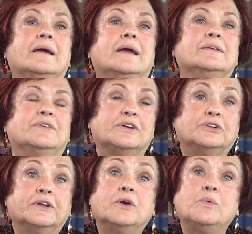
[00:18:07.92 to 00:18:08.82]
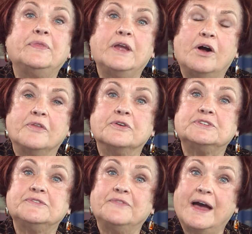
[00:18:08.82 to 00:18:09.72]
Is it clear what the
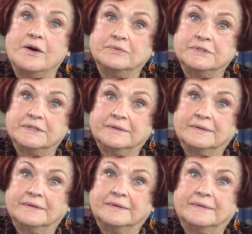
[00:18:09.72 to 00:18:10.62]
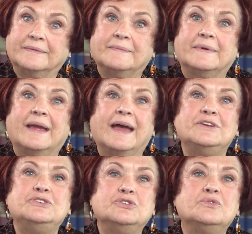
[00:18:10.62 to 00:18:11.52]
authors found?
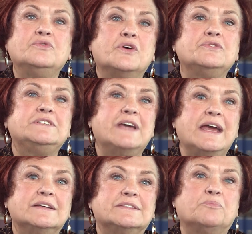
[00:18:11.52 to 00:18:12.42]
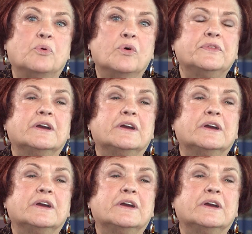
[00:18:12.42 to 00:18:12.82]
And do those data support the